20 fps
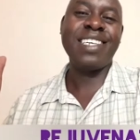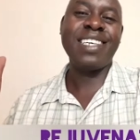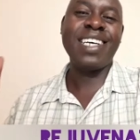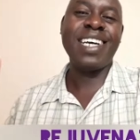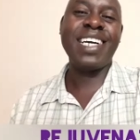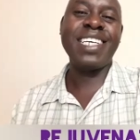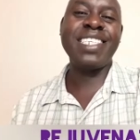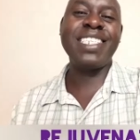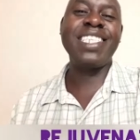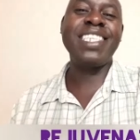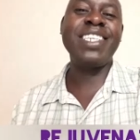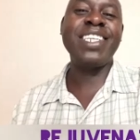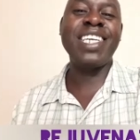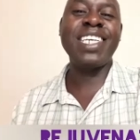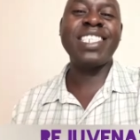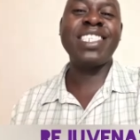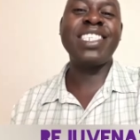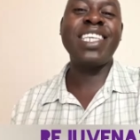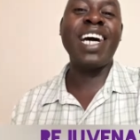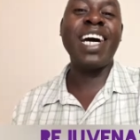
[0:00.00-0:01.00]
Until
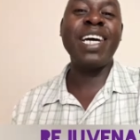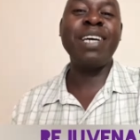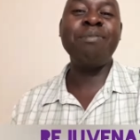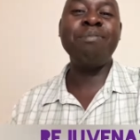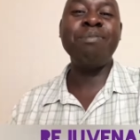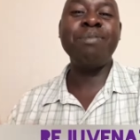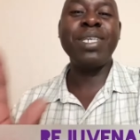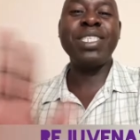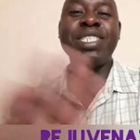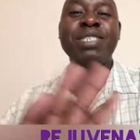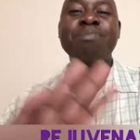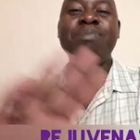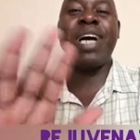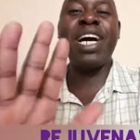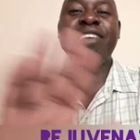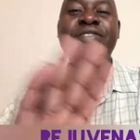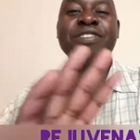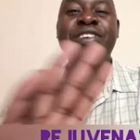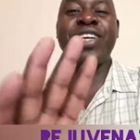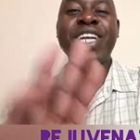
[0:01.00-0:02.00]
next time, it's bye for